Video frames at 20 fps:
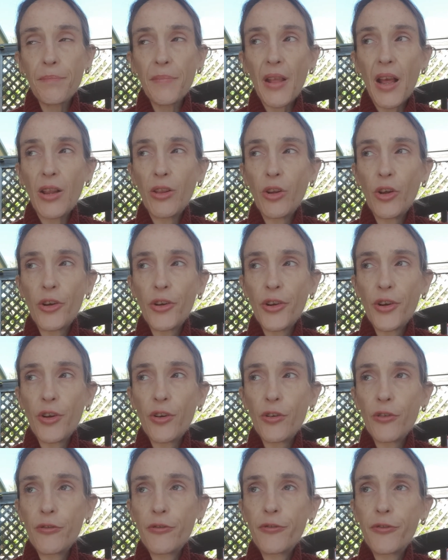a lot
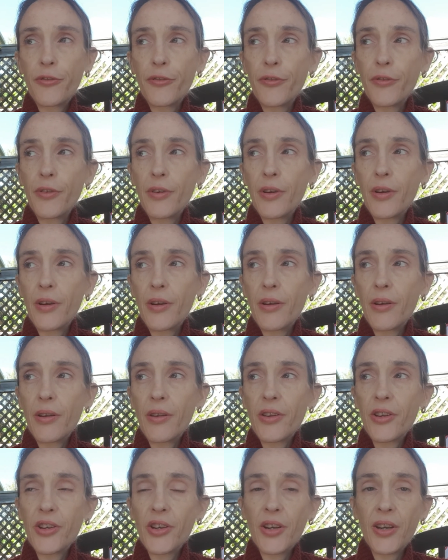of
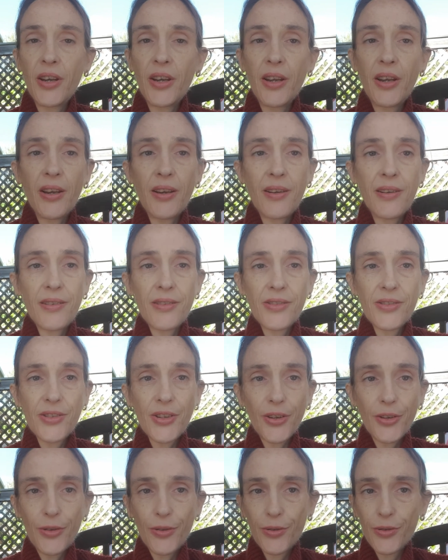the
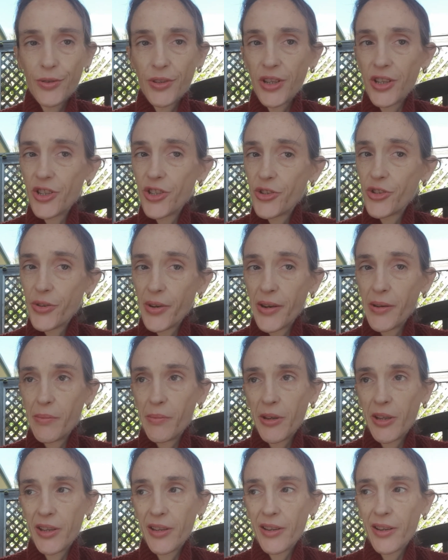so-called
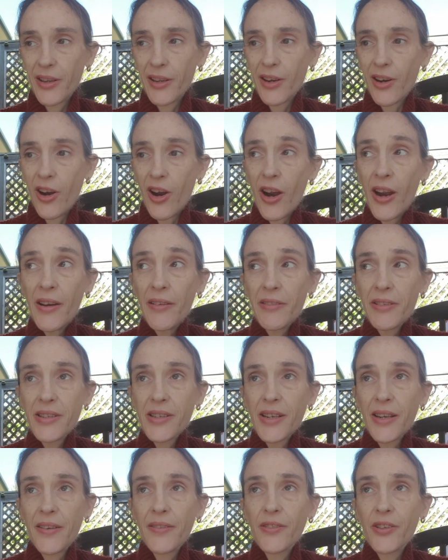treatment that I
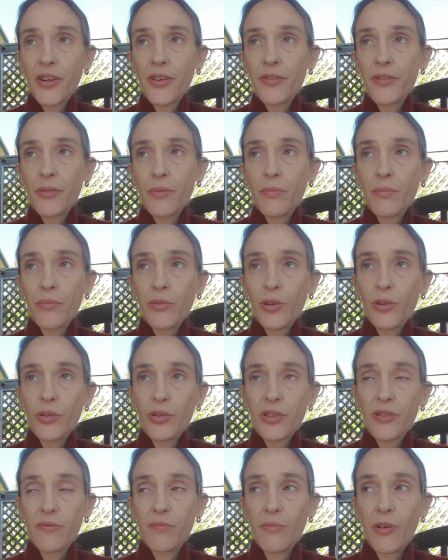received over the
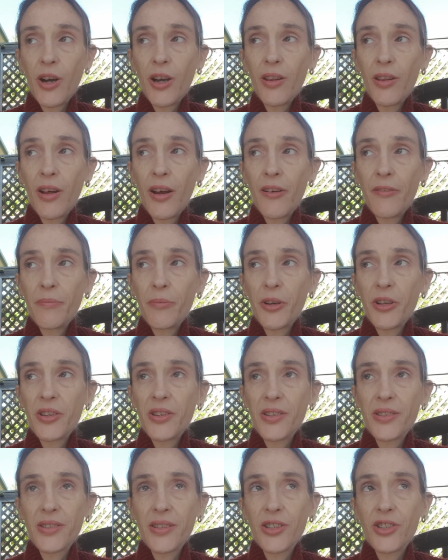course of my life, both
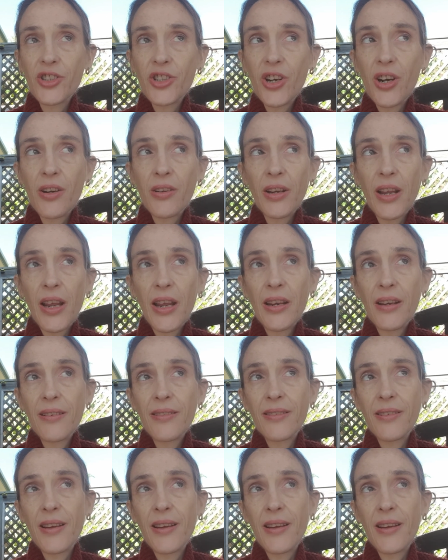as a child and as an